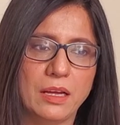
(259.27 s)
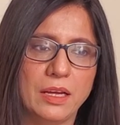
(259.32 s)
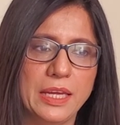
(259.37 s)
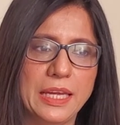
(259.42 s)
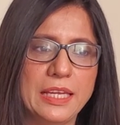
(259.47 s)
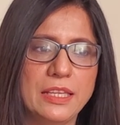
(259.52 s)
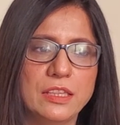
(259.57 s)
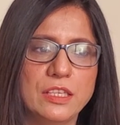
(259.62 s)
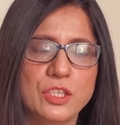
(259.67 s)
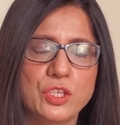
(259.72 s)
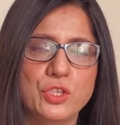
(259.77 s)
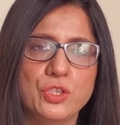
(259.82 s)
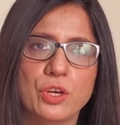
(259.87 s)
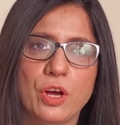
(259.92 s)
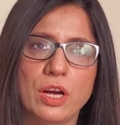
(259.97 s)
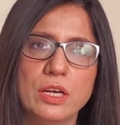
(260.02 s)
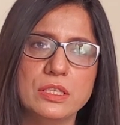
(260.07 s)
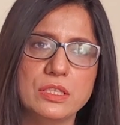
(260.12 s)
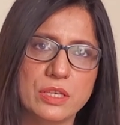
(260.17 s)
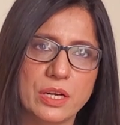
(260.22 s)
In the
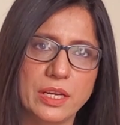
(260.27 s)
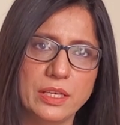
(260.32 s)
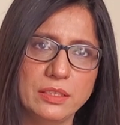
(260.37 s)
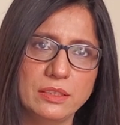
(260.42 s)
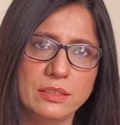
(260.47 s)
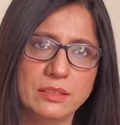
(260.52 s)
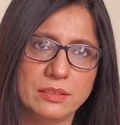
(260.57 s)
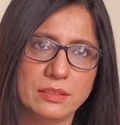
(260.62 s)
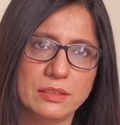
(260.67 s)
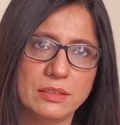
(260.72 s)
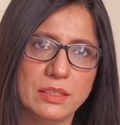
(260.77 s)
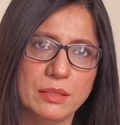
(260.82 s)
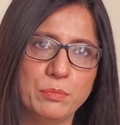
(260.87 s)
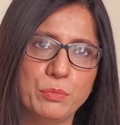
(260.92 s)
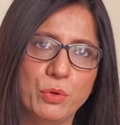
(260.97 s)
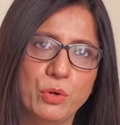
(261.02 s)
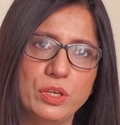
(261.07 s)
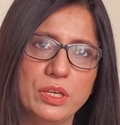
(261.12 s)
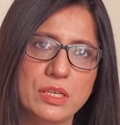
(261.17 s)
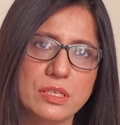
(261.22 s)
short run, the
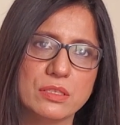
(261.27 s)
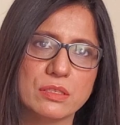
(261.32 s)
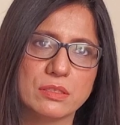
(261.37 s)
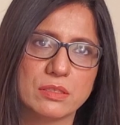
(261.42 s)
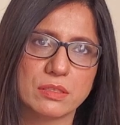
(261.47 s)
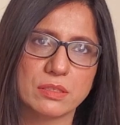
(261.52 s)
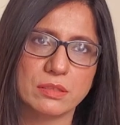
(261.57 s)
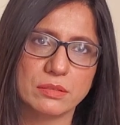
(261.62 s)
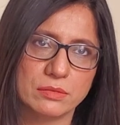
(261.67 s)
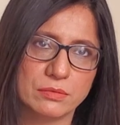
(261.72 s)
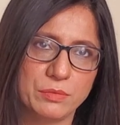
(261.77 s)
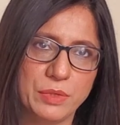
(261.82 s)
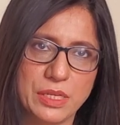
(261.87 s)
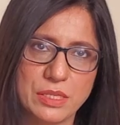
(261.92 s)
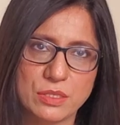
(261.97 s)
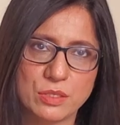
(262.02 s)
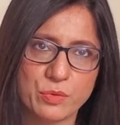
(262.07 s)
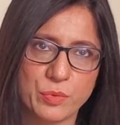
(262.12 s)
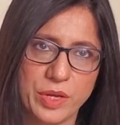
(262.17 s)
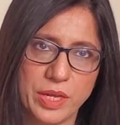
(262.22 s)
boat
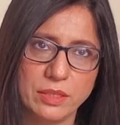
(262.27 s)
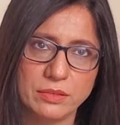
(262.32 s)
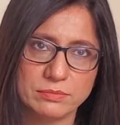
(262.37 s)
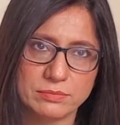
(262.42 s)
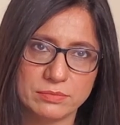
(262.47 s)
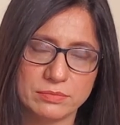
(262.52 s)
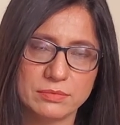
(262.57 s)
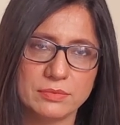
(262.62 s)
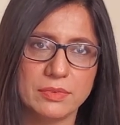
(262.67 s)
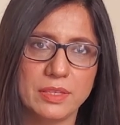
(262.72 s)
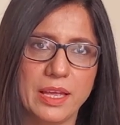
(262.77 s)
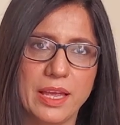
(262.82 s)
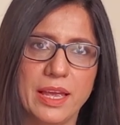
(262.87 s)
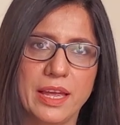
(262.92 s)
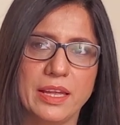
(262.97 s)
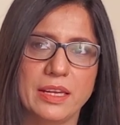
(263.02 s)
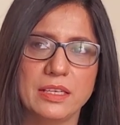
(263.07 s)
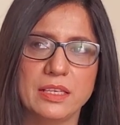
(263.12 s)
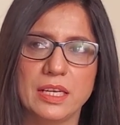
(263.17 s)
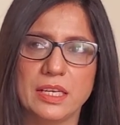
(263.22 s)
will sway
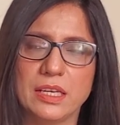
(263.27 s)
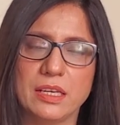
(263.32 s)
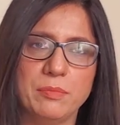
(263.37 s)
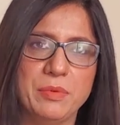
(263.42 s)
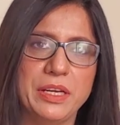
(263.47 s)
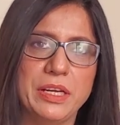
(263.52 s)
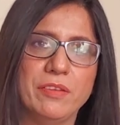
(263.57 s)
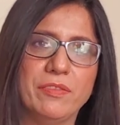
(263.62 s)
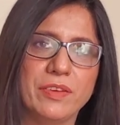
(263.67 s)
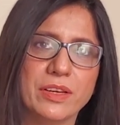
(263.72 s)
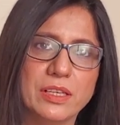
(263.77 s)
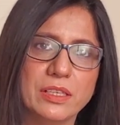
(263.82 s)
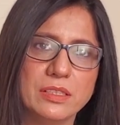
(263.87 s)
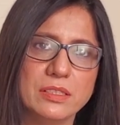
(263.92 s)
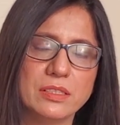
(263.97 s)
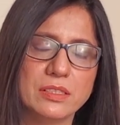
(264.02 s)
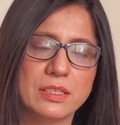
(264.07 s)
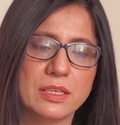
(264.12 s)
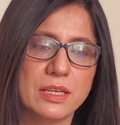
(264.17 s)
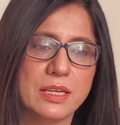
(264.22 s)
and it will be
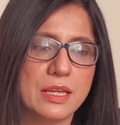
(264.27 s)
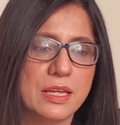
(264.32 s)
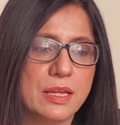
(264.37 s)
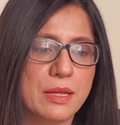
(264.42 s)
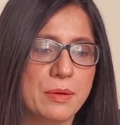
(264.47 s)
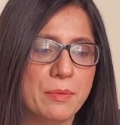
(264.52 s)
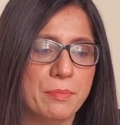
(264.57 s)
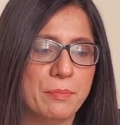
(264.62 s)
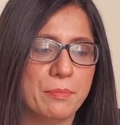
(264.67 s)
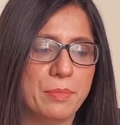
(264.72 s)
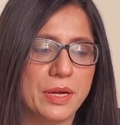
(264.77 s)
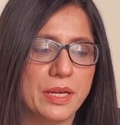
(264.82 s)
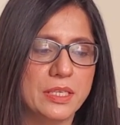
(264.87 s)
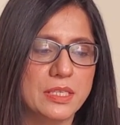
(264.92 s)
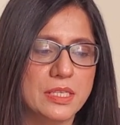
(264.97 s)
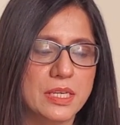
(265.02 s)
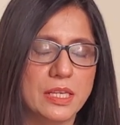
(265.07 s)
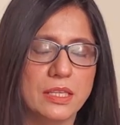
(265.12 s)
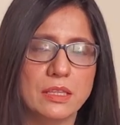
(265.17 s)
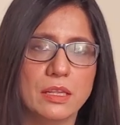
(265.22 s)
difficult.
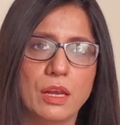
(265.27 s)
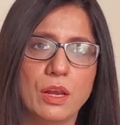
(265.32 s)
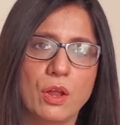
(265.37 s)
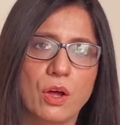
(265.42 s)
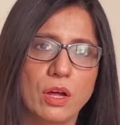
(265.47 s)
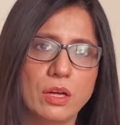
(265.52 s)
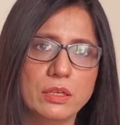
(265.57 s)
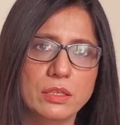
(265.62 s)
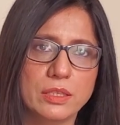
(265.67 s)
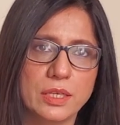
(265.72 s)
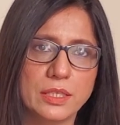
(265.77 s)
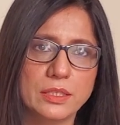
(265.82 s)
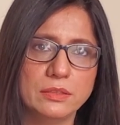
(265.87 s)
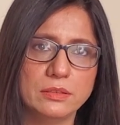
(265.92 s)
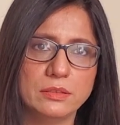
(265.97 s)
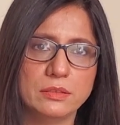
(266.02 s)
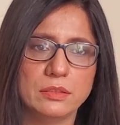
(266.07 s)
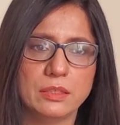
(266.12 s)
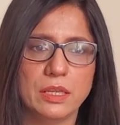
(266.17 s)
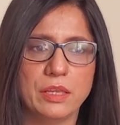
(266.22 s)
But in the long
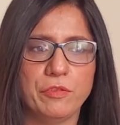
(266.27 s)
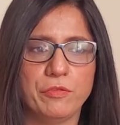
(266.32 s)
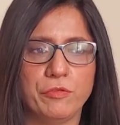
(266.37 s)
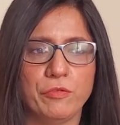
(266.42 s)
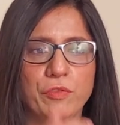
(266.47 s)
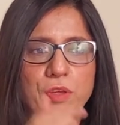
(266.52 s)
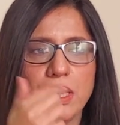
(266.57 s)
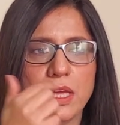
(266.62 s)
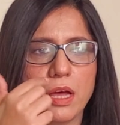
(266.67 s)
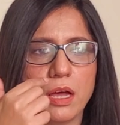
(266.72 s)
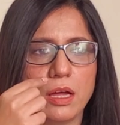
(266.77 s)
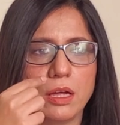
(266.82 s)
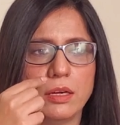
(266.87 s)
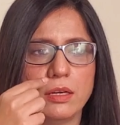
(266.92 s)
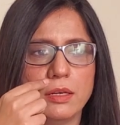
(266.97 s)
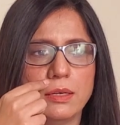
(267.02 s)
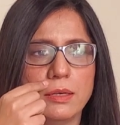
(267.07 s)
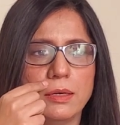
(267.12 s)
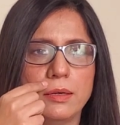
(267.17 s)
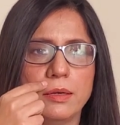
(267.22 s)
run, if we are
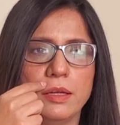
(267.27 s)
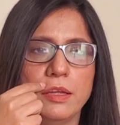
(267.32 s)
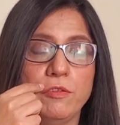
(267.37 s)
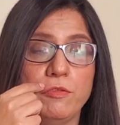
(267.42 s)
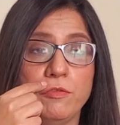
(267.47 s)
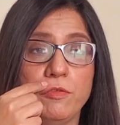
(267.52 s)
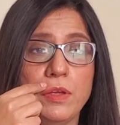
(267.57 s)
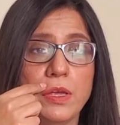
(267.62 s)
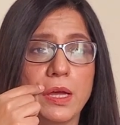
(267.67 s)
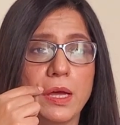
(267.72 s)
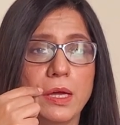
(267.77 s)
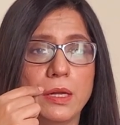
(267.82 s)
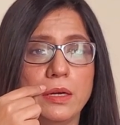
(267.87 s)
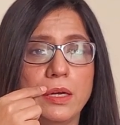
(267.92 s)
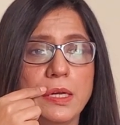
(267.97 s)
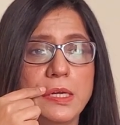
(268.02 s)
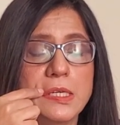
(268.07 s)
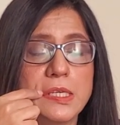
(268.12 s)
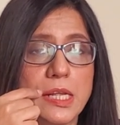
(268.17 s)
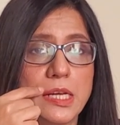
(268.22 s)

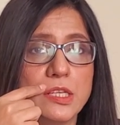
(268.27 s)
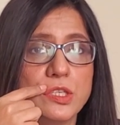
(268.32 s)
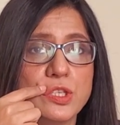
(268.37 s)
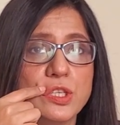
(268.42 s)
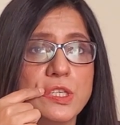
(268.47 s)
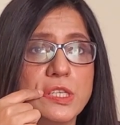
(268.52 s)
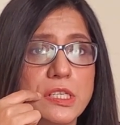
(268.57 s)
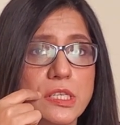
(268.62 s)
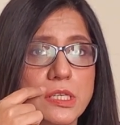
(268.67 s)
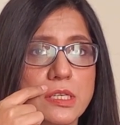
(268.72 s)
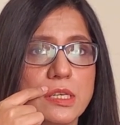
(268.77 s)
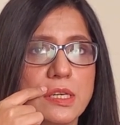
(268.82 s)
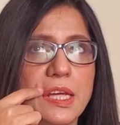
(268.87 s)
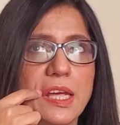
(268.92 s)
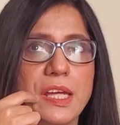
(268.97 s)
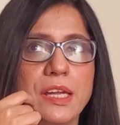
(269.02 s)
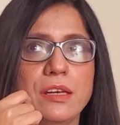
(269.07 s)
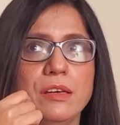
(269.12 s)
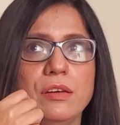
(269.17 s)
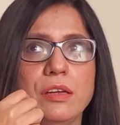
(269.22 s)
intelligent,
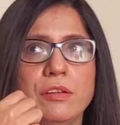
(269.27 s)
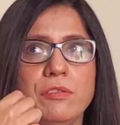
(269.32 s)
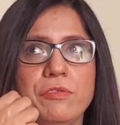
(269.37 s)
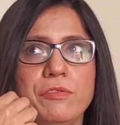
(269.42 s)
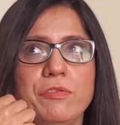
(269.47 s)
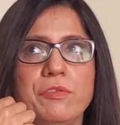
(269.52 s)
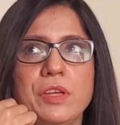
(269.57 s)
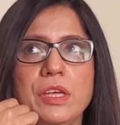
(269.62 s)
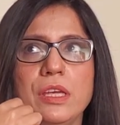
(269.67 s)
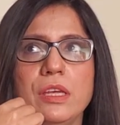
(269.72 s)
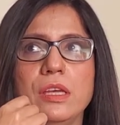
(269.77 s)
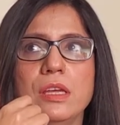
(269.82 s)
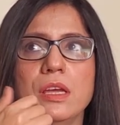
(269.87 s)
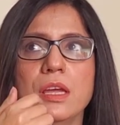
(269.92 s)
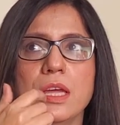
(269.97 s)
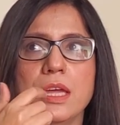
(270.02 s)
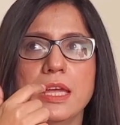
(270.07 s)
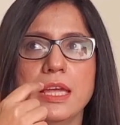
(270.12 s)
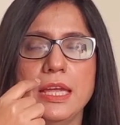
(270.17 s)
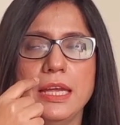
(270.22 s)
and if we
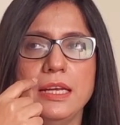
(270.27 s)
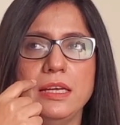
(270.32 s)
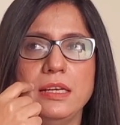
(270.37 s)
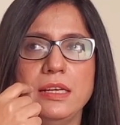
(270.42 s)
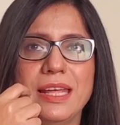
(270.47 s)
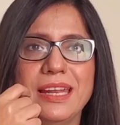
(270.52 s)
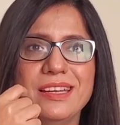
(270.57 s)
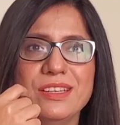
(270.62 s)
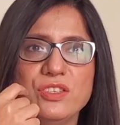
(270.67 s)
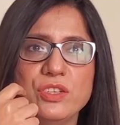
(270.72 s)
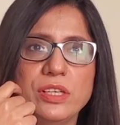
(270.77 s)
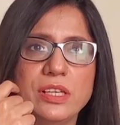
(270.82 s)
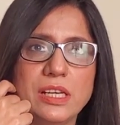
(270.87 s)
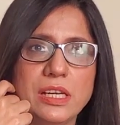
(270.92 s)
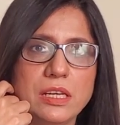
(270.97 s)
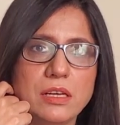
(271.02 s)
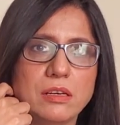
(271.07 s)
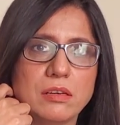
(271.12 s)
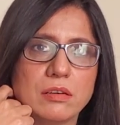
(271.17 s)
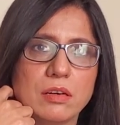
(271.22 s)

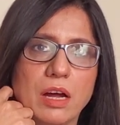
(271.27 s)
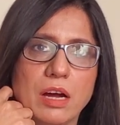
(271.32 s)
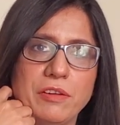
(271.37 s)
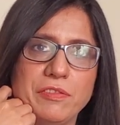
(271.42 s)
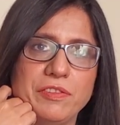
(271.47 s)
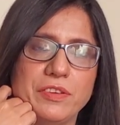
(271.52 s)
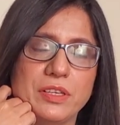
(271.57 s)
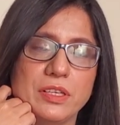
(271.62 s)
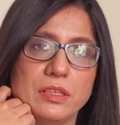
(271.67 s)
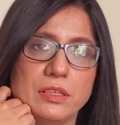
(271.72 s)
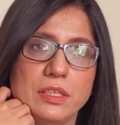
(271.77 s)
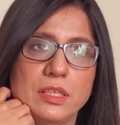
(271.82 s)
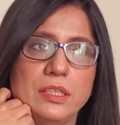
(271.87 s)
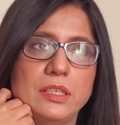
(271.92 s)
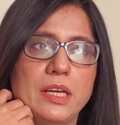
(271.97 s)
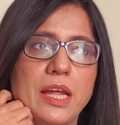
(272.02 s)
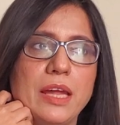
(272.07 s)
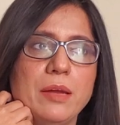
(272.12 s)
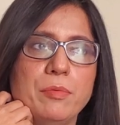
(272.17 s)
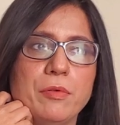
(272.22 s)
intelligently craft the
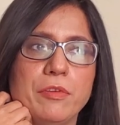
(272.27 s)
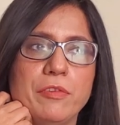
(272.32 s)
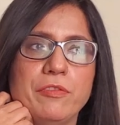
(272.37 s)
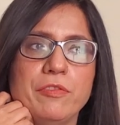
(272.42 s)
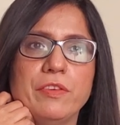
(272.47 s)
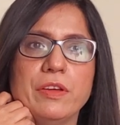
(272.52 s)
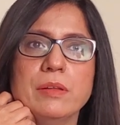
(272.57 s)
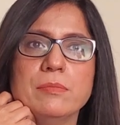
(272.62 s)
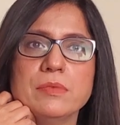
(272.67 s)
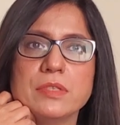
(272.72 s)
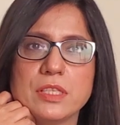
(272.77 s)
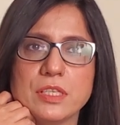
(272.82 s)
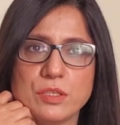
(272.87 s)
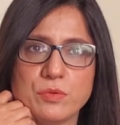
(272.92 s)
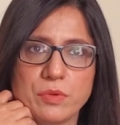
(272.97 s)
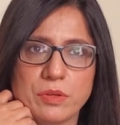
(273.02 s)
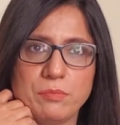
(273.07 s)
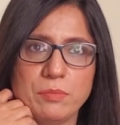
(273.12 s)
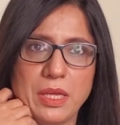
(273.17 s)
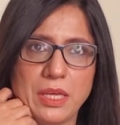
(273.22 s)
type of films that
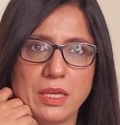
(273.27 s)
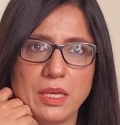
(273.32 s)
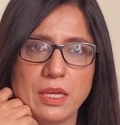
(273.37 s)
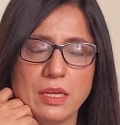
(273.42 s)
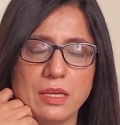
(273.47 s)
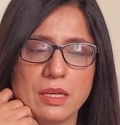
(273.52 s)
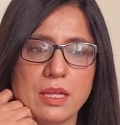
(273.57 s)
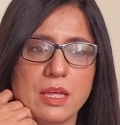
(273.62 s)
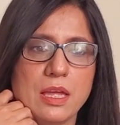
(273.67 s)
we're making,